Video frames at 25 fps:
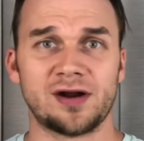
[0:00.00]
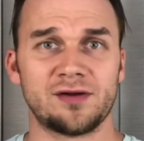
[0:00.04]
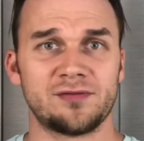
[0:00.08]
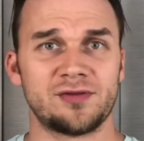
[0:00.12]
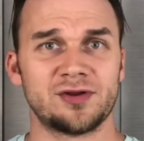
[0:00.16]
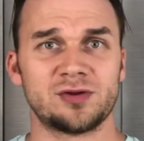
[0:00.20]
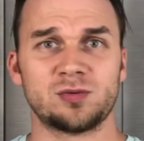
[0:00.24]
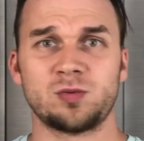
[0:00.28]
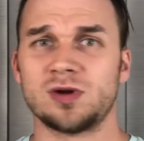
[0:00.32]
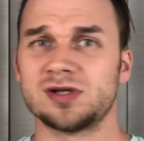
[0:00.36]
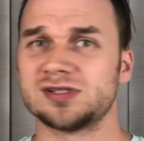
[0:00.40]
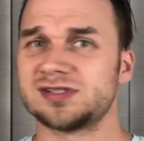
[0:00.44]
The
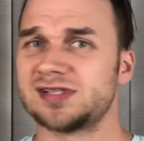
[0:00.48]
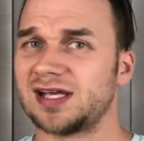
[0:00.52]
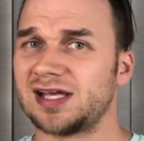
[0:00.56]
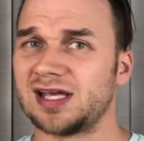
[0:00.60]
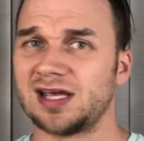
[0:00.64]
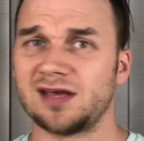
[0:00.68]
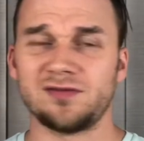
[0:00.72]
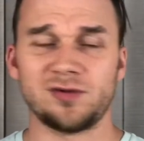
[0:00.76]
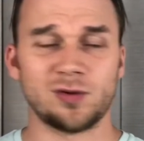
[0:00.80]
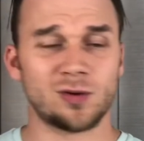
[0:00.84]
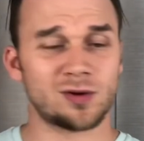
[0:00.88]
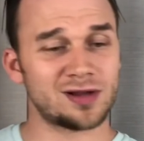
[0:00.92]
ones they give
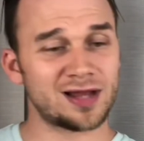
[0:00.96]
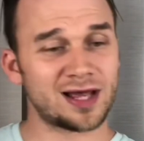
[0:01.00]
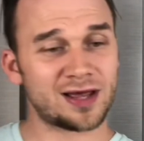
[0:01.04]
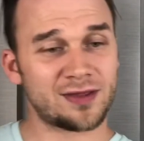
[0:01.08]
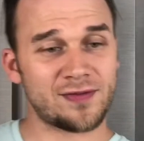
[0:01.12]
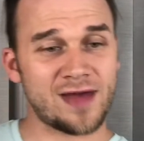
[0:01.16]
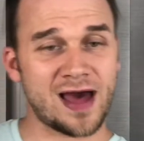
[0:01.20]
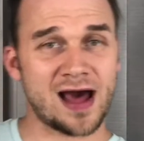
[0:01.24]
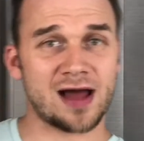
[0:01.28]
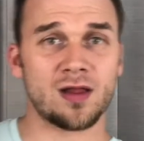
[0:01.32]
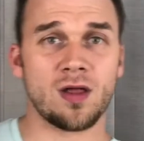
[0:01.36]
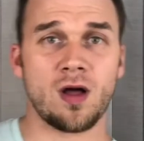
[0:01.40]
you are like
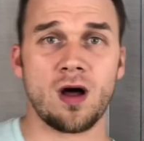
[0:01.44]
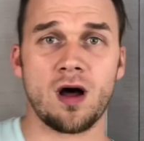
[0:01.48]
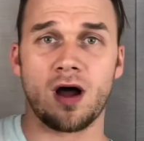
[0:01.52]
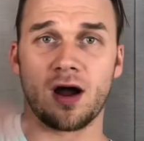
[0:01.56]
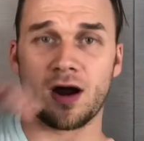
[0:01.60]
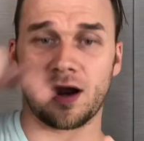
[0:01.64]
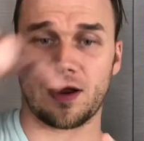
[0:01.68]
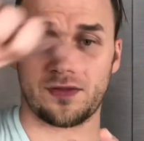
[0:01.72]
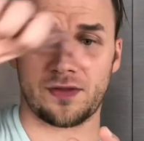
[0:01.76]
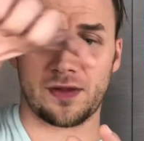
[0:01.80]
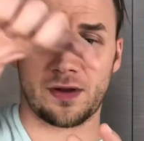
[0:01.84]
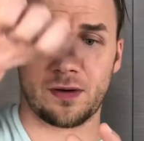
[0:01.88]
that long,
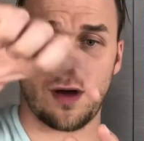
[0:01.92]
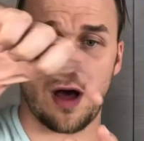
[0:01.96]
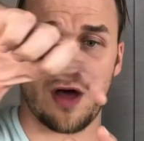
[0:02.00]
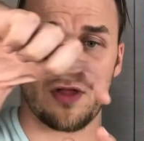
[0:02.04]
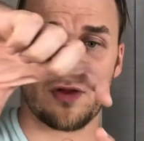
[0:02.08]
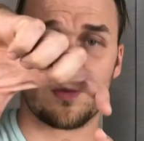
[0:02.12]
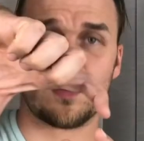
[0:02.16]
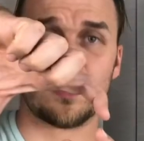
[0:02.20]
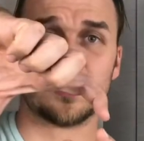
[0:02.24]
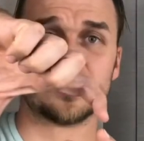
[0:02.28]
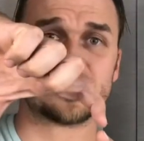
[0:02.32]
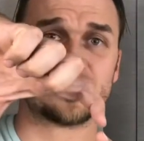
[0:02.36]
and the other
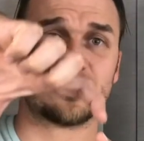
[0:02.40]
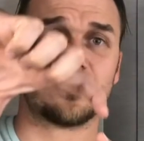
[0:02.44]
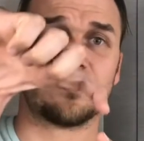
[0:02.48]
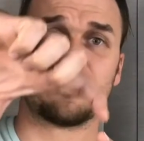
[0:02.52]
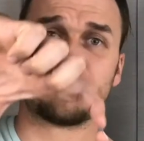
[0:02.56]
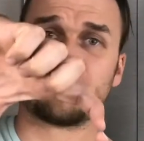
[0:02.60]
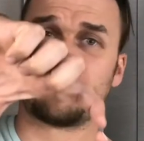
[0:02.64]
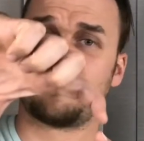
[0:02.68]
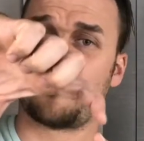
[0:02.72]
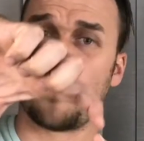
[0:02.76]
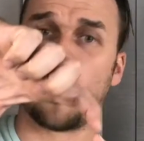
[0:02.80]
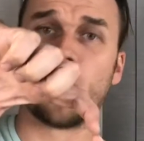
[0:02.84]
ones are
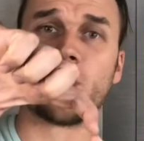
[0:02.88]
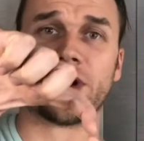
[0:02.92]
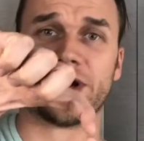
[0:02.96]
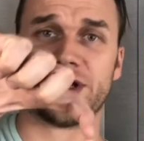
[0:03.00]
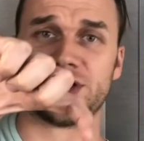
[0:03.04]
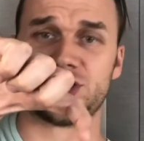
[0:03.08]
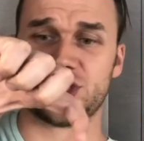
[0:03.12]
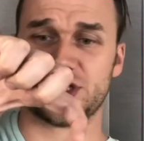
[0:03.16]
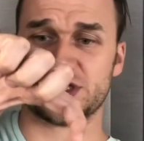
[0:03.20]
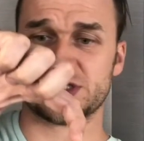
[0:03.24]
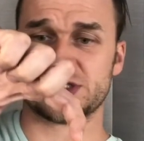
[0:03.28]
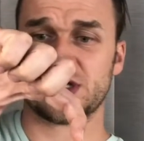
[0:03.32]
4
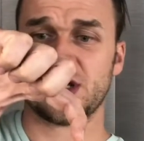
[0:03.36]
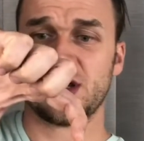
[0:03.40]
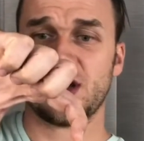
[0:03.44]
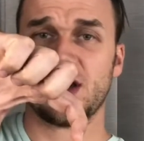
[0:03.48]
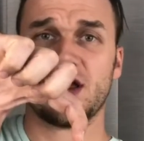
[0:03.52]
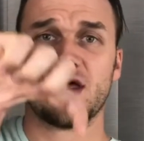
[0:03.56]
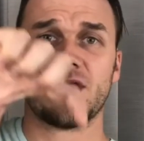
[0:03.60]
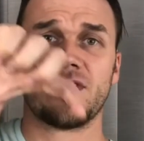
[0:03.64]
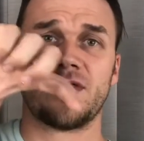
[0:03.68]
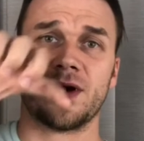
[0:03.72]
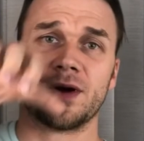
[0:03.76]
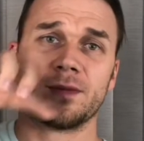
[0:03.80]
inches.
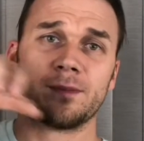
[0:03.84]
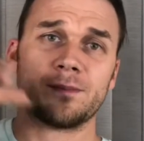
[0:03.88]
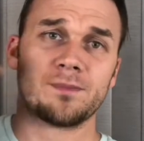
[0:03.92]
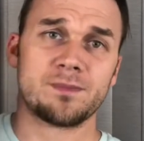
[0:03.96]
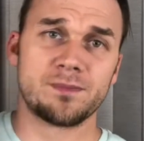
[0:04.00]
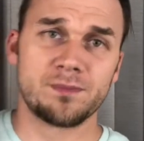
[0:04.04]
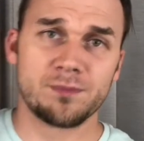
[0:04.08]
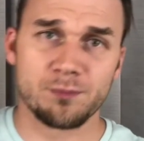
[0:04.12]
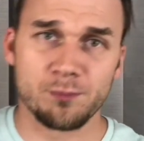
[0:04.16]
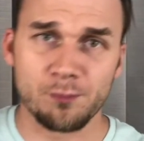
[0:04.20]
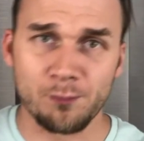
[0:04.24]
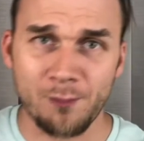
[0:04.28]
They're
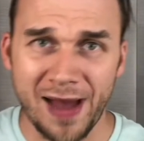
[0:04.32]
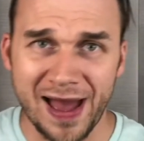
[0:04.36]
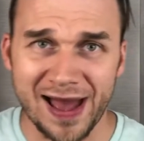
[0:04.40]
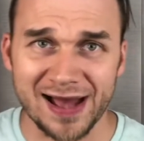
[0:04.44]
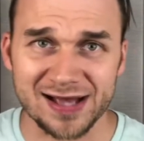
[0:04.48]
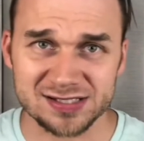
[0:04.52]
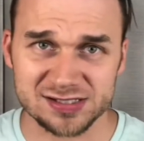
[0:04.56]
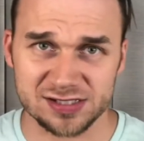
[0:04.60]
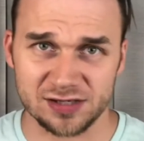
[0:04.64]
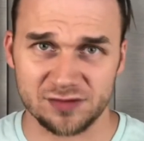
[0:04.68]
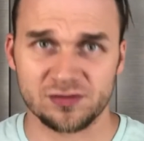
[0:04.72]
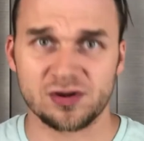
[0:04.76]

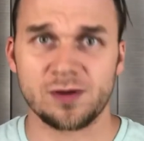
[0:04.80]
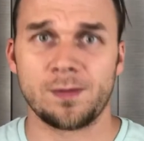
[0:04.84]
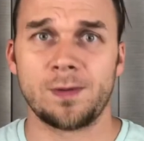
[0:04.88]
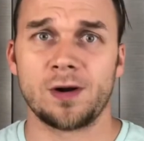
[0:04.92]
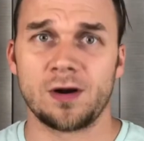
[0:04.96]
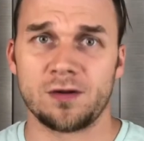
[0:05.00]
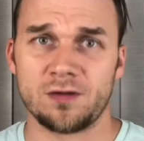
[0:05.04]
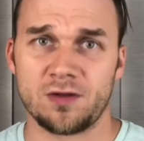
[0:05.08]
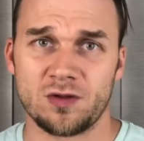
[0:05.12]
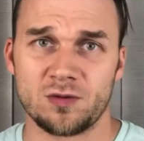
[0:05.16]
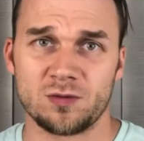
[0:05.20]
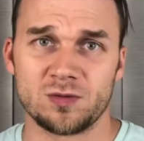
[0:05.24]
massive compared to
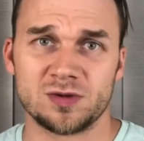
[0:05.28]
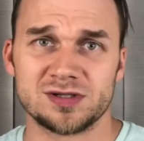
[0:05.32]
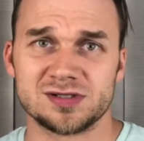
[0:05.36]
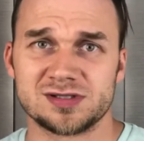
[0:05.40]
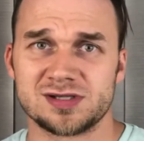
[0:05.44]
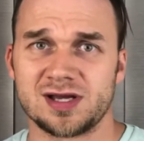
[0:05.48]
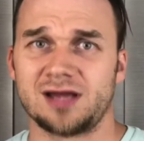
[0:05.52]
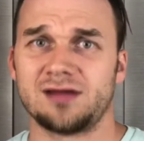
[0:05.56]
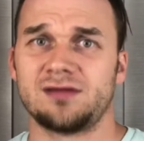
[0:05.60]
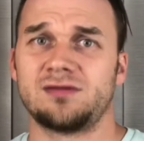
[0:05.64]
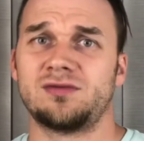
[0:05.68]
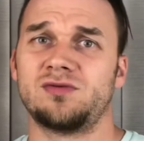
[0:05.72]
the other ones.
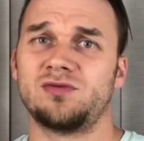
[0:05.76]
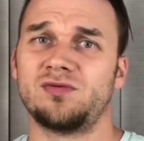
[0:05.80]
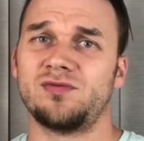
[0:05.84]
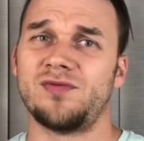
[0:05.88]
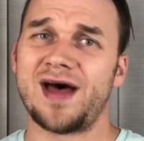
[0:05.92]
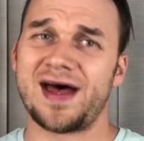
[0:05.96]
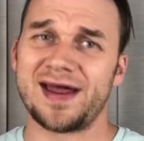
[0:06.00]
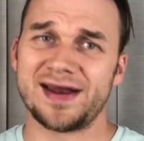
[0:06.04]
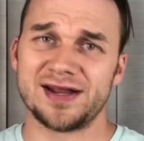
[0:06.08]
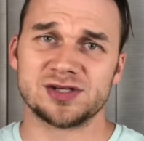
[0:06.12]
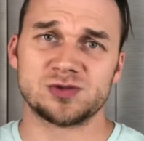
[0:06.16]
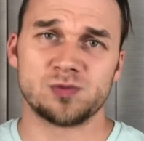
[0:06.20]

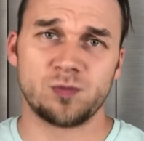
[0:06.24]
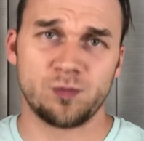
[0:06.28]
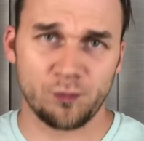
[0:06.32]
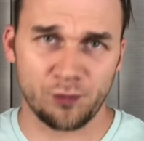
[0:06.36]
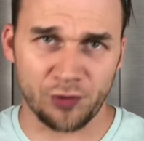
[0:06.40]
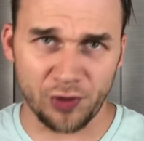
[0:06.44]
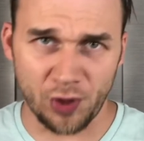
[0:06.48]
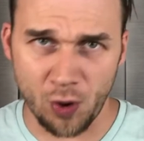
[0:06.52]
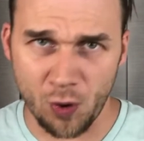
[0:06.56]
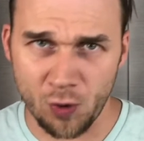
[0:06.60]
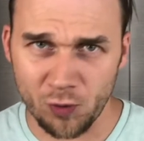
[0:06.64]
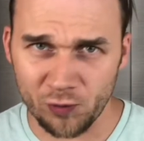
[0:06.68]
That is the
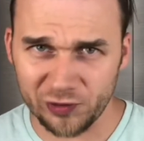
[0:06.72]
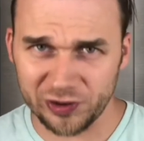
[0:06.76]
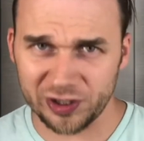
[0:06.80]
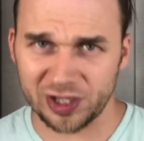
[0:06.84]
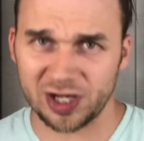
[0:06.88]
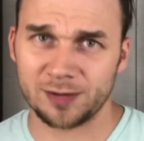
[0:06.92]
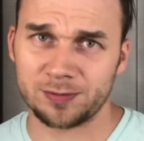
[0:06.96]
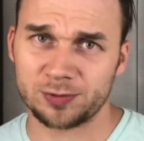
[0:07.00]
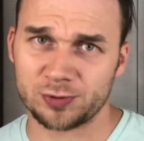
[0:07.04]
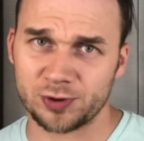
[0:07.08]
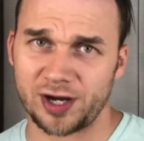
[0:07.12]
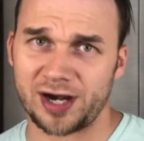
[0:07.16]
only
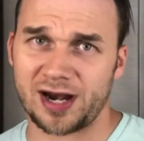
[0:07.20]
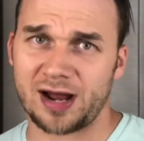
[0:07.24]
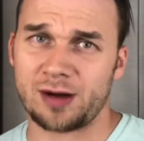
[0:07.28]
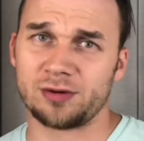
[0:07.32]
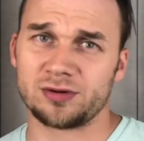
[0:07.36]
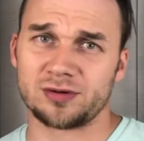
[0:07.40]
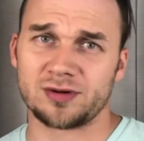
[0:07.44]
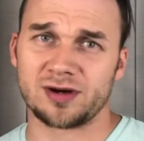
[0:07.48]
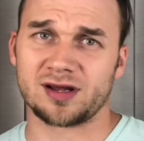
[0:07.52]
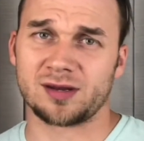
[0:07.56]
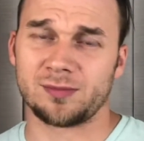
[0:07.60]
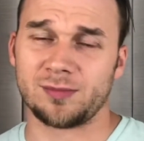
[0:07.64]
upgrade I would
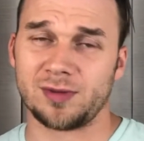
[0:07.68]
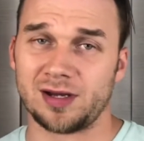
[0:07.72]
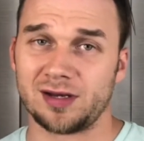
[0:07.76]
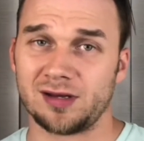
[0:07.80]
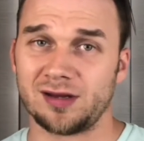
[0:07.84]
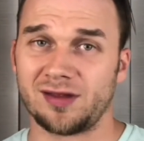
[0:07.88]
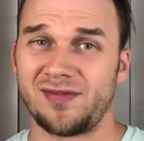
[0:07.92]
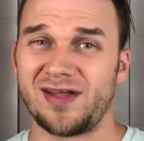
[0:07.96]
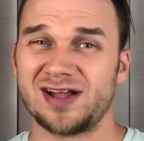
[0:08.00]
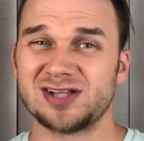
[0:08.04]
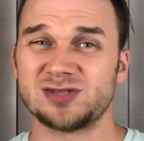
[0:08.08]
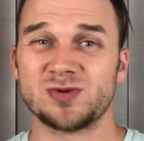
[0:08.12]
recommend,
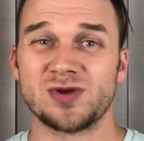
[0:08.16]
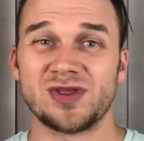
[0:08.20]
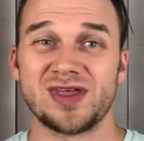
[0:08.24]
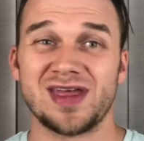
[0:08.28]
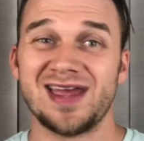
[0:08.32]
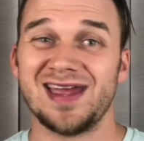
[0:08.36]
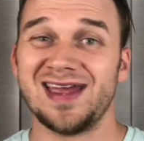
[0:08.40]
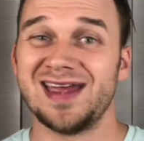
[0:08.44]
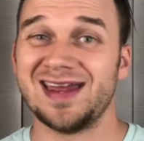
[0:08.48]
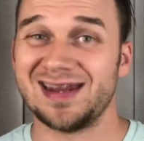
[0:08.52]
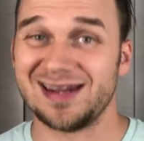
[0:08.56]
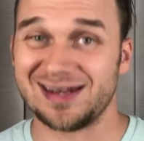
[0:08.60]
and that's with
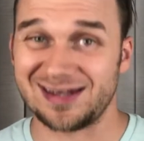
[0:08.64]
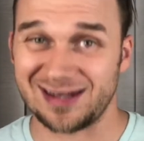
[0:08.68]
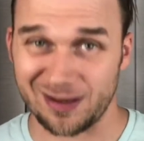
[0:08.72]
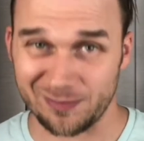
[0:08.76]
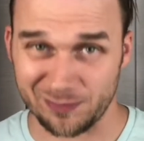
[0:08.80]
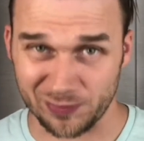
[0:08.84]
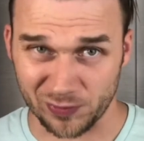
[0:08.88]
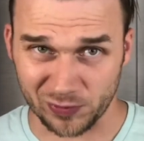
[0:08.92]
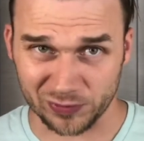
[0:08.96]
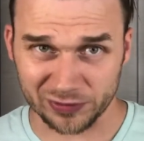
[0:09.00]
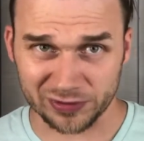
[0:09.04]
any deadbolt.